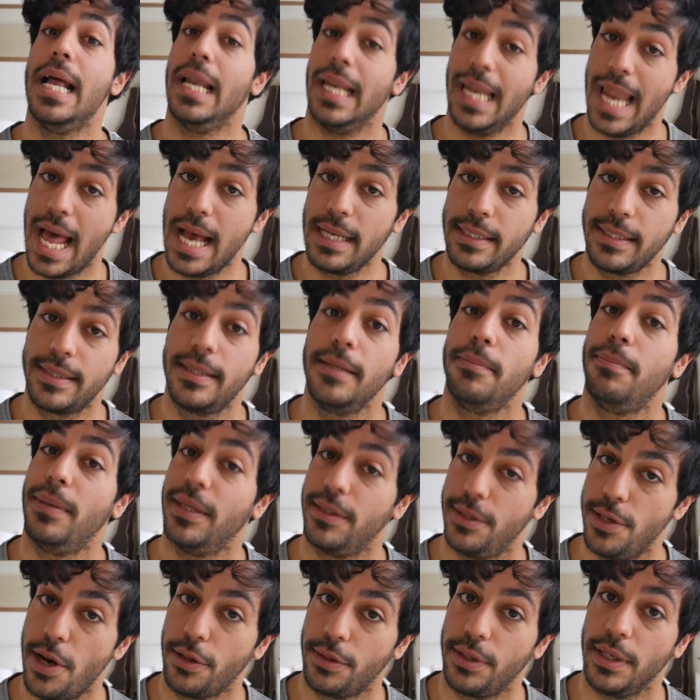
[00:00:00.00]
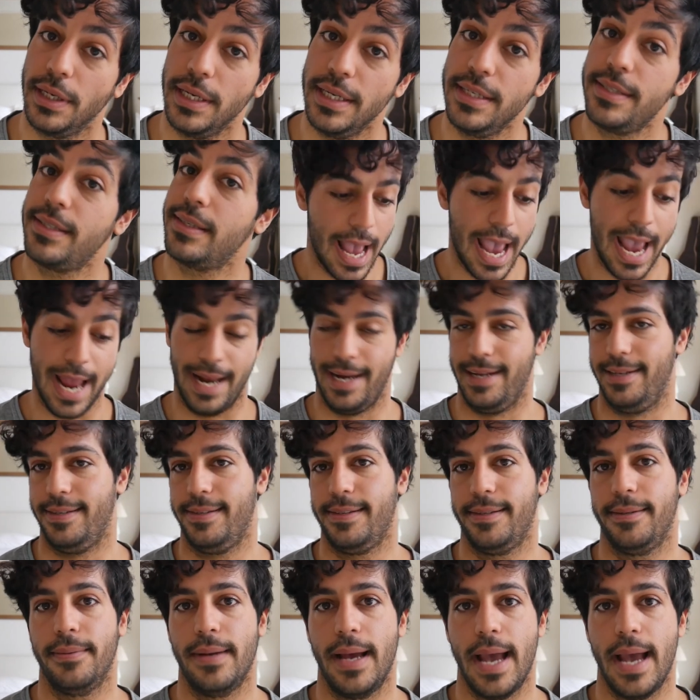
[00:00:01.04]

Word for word: Last but not least, Alice.